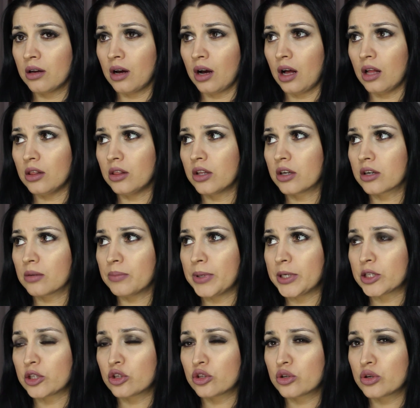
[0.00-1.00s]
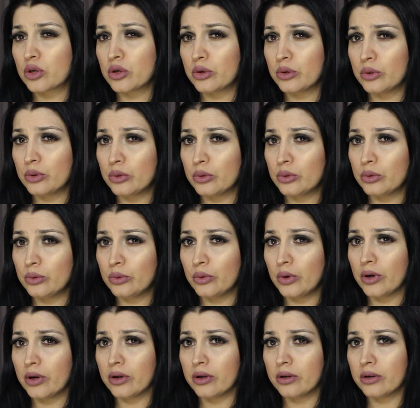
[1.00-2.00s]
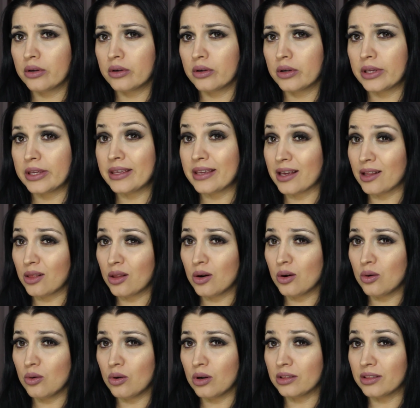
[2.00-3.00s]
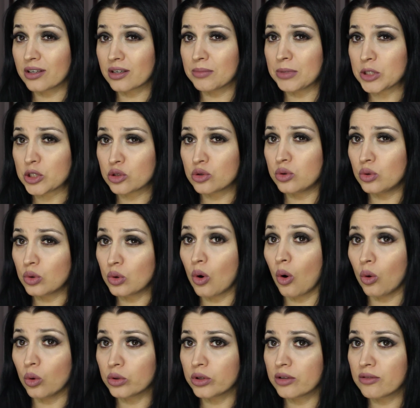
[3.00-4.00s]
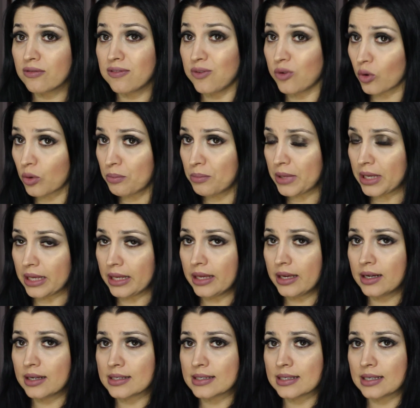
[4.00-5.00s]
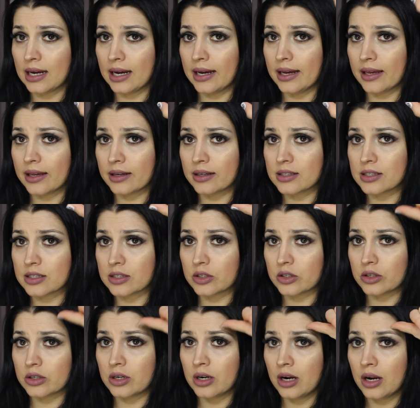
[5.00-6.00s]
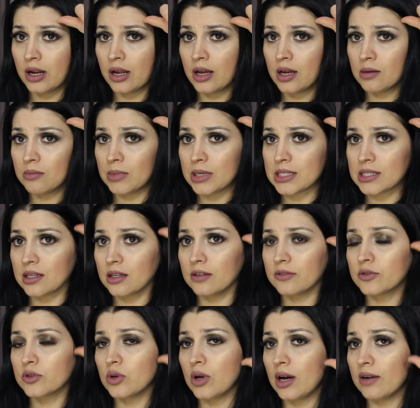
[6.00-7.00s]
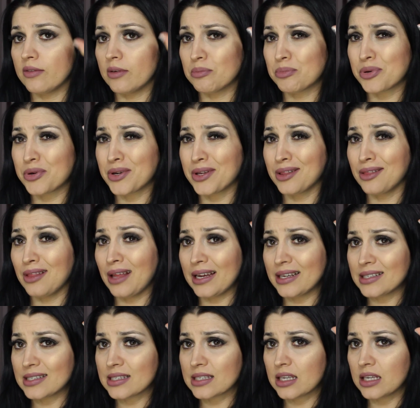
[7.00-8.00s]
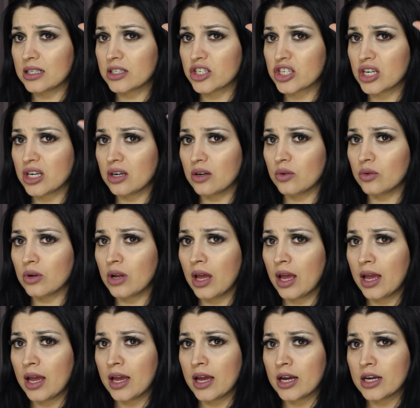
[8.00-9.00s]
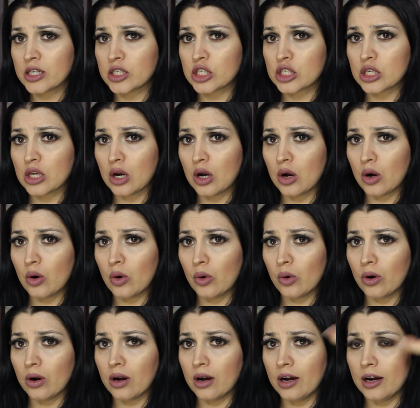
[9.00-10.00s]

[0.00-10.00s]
a little bit too yellow, a little bit too golden for me, because I consider myself to have a pretty light skin tone. So